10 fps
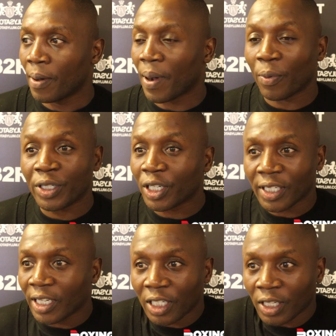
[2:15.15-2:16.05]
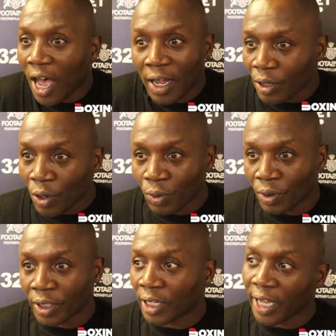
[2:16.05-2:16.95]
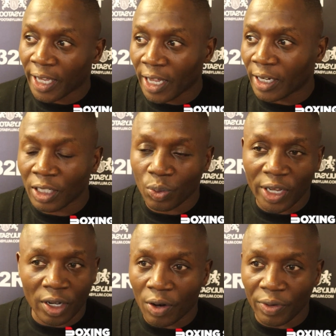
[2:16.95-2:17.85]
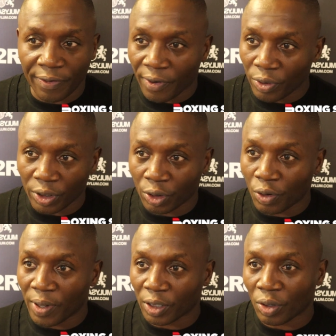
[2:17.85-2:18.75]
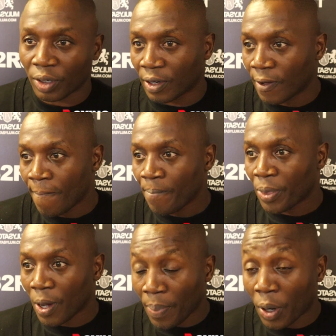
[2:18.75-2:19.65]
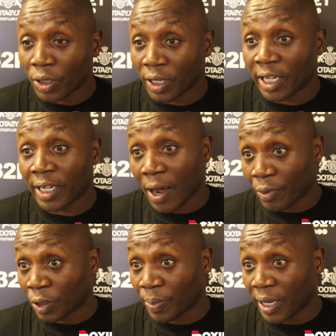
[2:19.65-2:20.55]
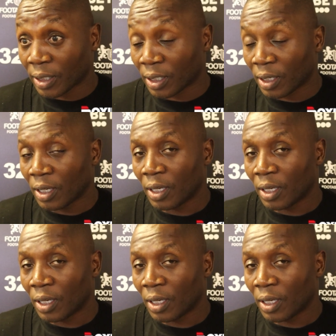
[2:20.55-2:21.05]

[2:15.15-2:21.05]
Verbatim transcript: But we just, it's just unknown. So again, this is why you can't really focus too much on the opponent in that respect,